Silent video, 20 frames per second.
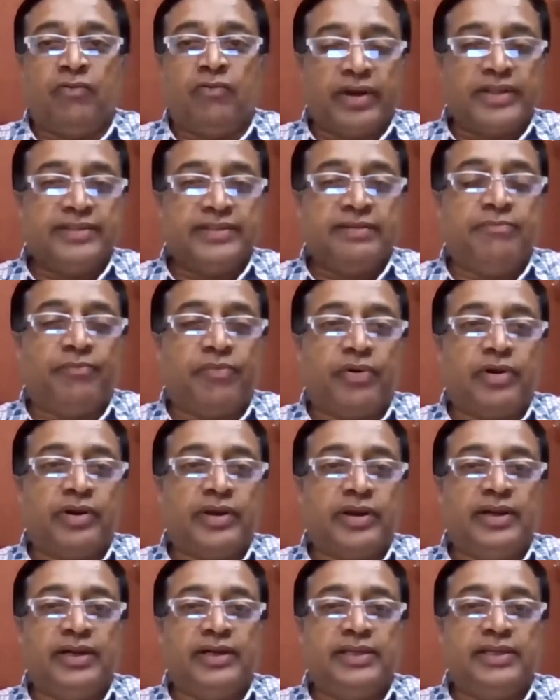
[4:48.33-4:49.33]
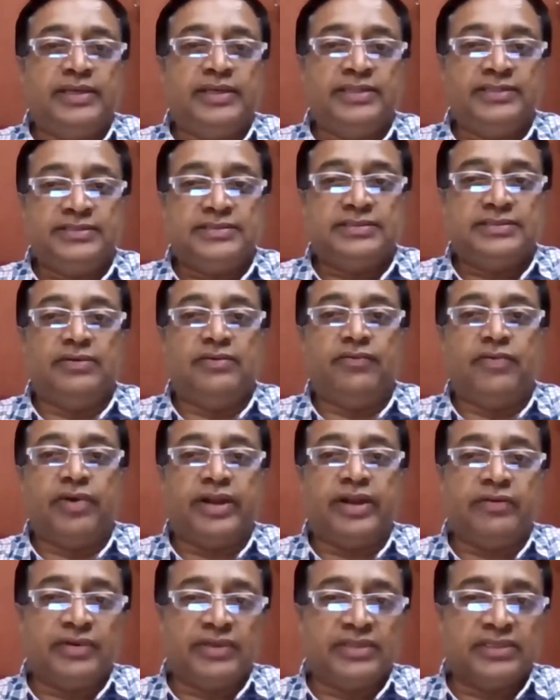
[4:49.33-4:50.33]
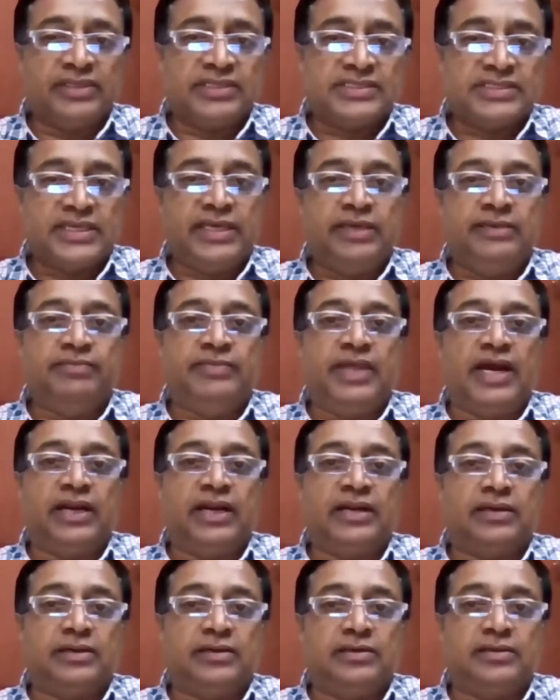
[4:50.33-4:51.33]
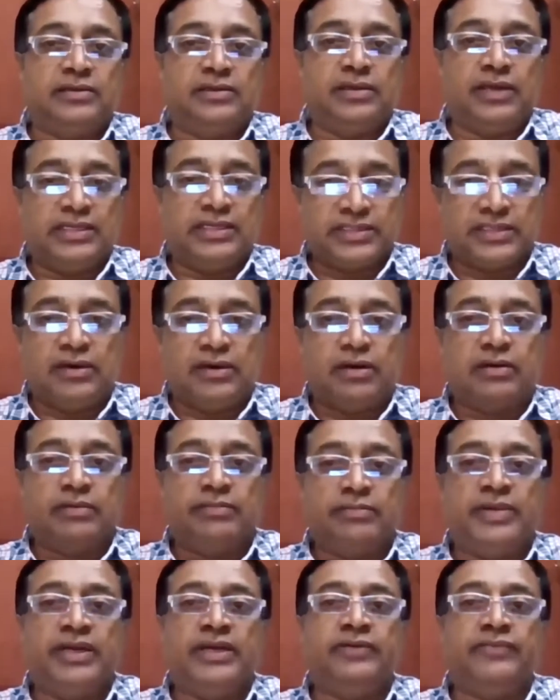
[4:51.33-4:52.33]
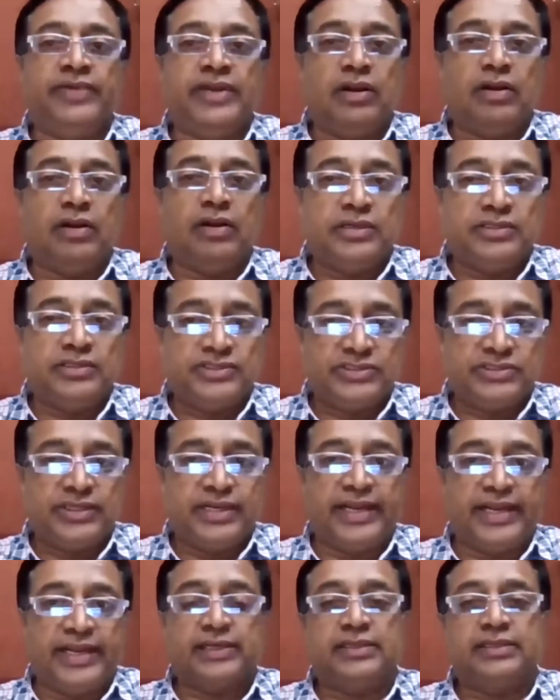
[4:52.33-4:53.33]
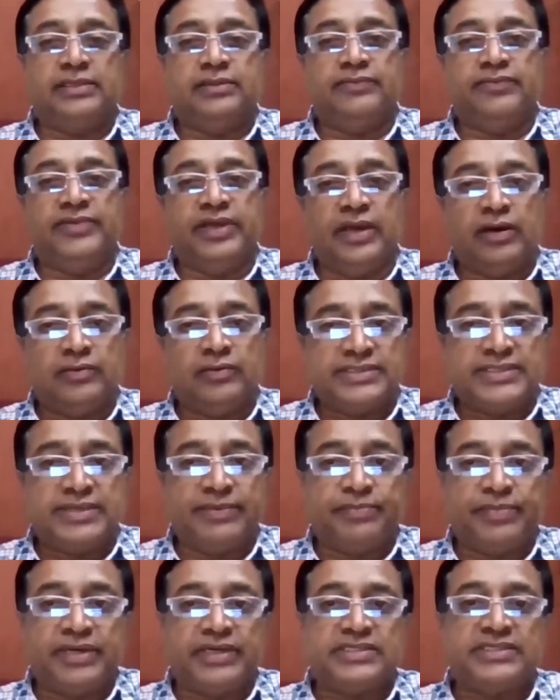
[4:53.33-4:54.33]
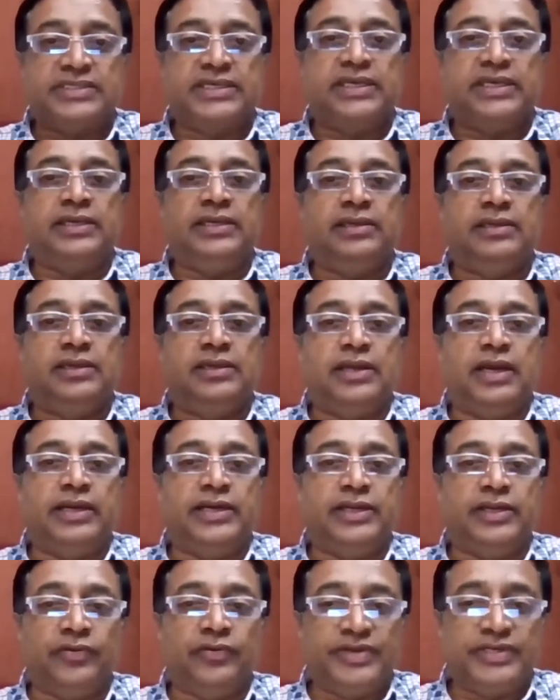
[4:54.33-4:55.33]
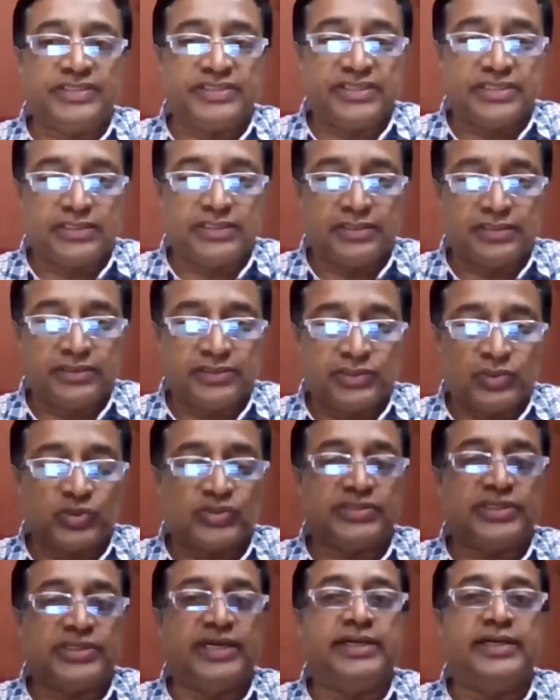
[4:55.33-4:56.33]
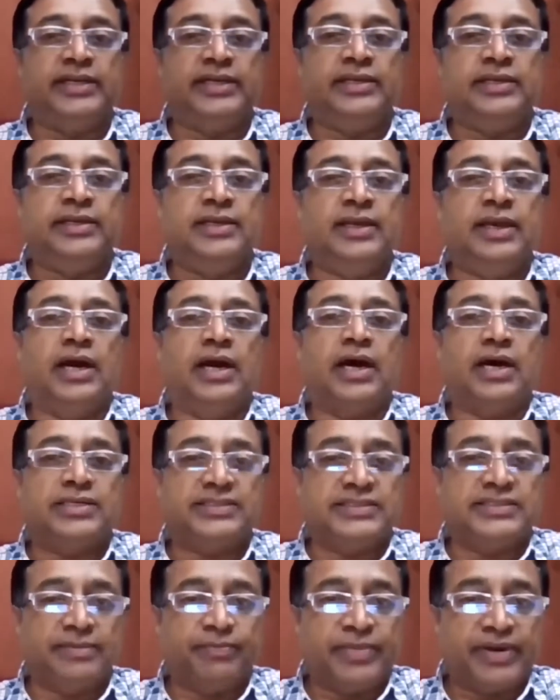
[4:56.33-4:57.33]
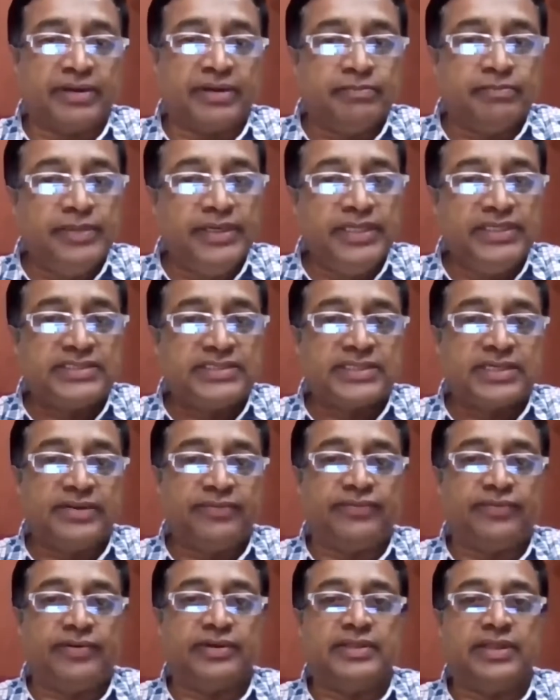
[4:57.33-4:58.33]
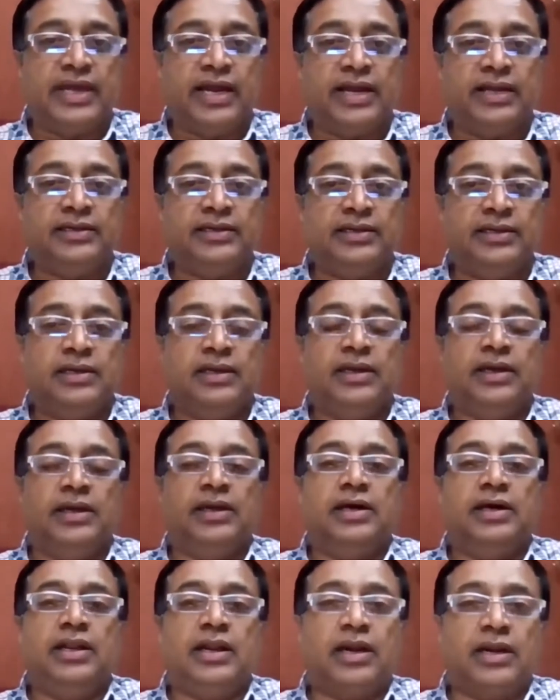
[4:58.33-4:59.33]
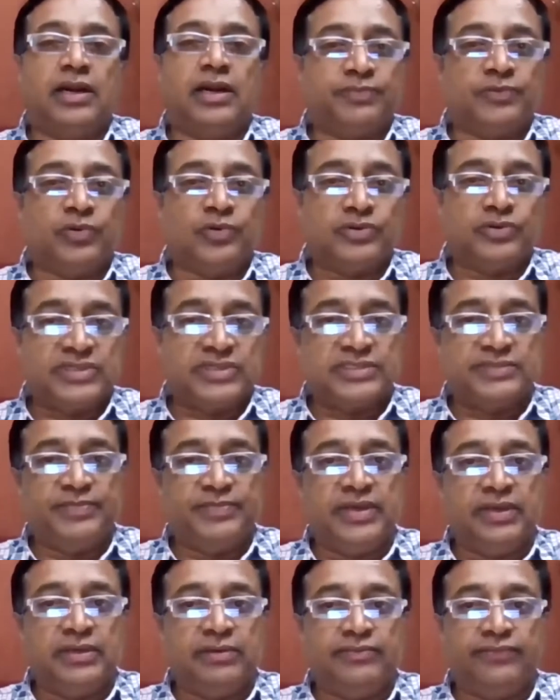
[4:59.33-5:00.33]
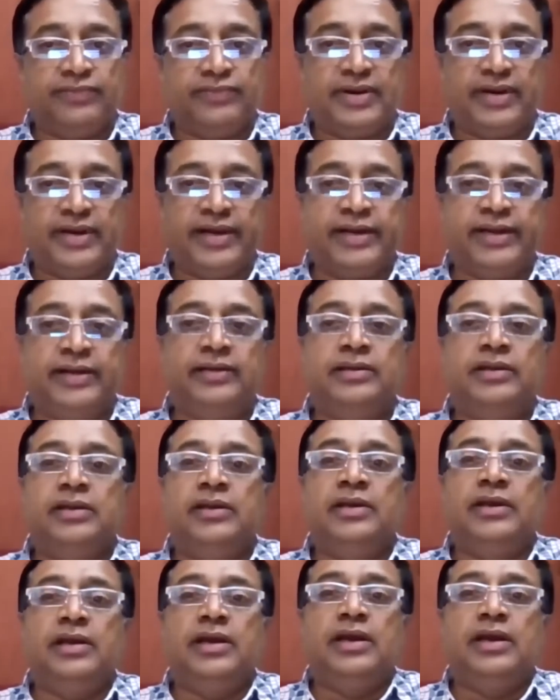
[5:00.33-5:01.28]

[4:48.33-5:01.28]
What is important is whatever the scheme that as a government we launch, like we have a separate skill and innovation society, a separate ministry for that, a lot of courses being flooded.